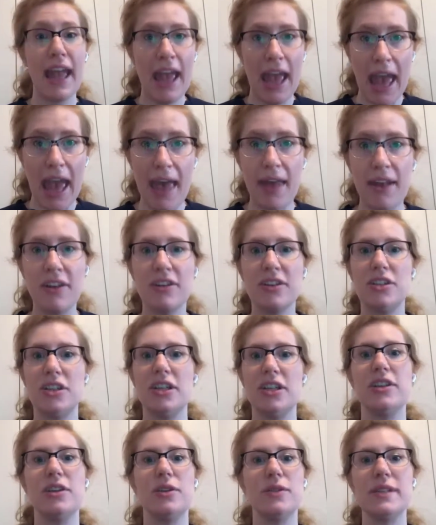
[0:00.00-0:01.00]
energy
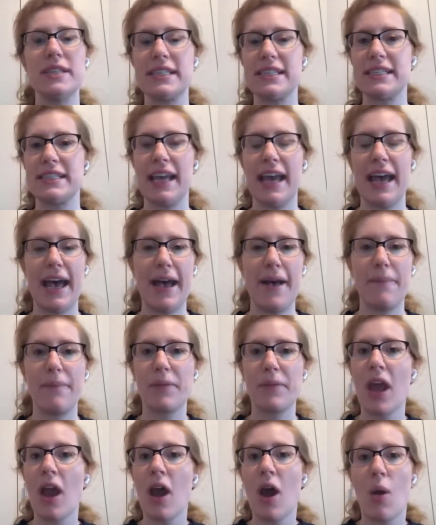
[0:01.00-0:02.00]
use,
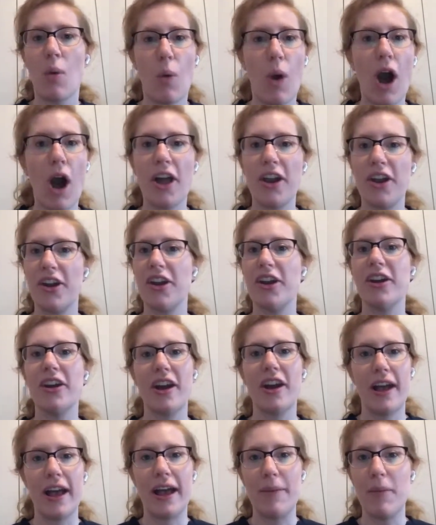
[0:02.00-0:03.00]
water,
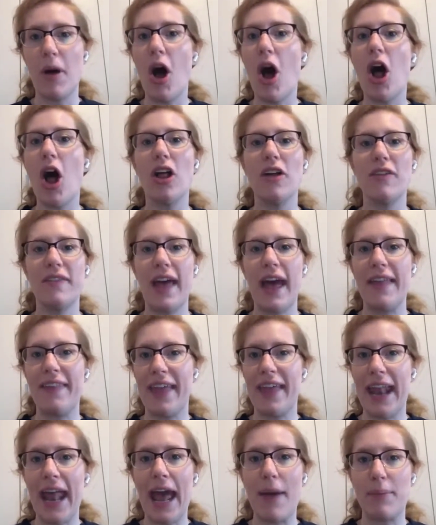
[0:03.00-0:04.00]
all of that
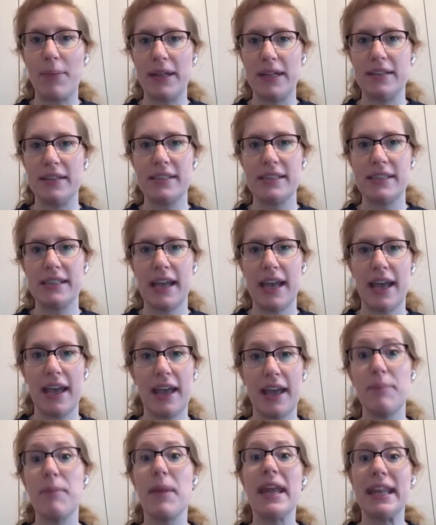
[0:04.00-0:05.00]
happens,
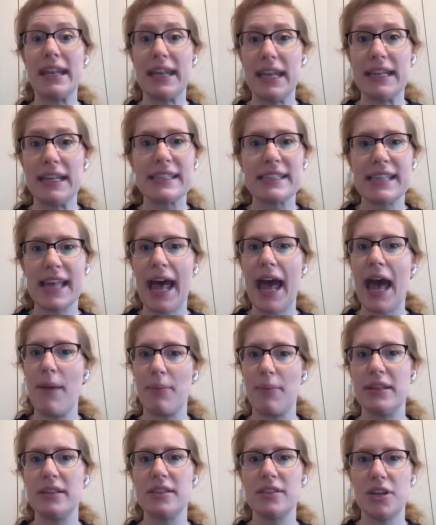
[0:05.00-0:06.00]
maintenance that
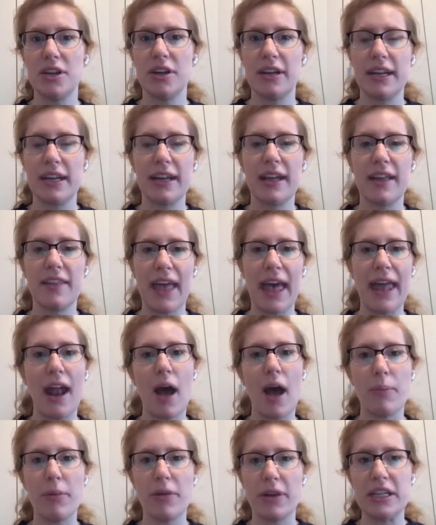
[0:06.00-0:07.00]
happens during that
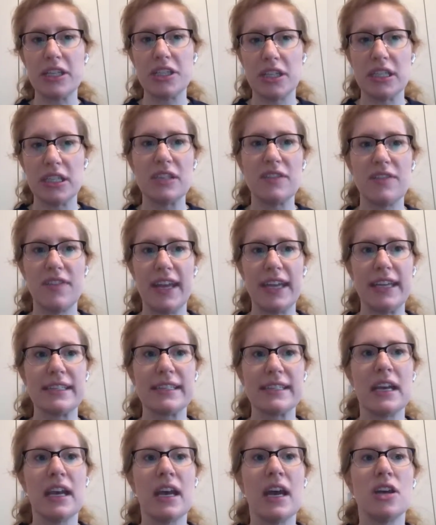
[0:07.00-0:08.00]
operations phase.
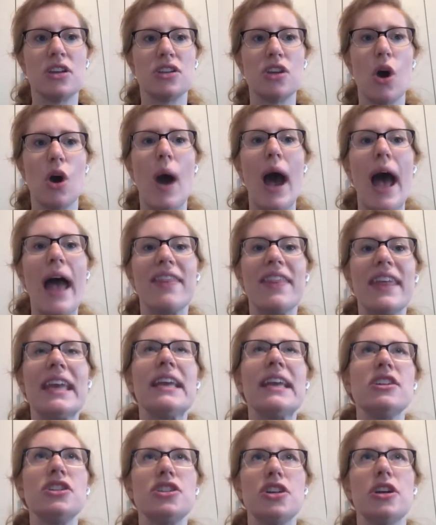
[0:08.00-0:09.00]
So I think
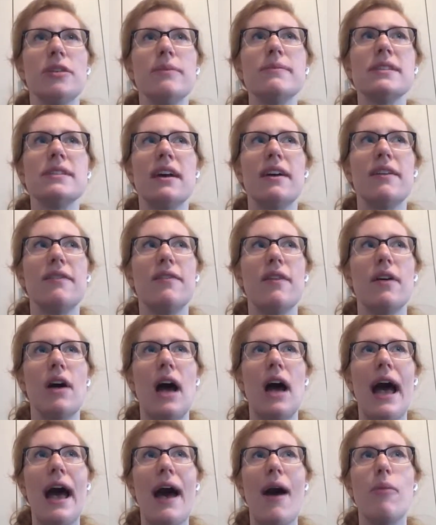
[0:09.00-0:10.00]
in terms of
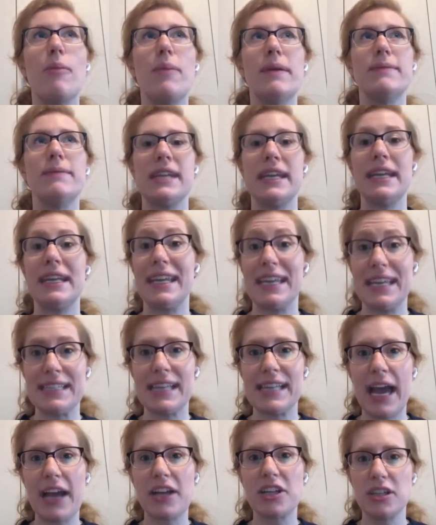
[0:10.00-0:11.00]
how BIM data is
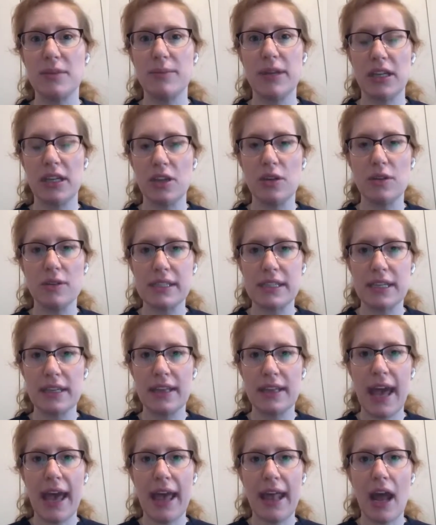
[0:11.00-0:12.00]
actually being used in
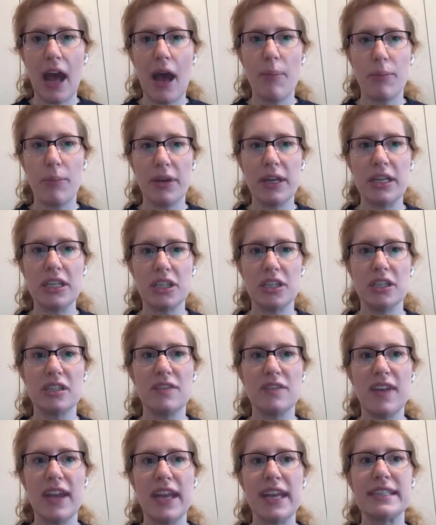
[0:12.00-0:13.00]
that operations
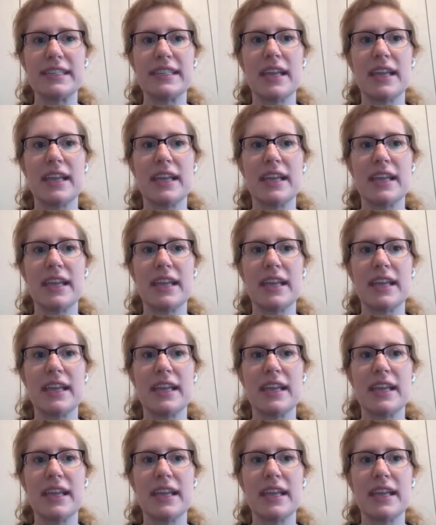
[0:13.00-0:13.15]
phase,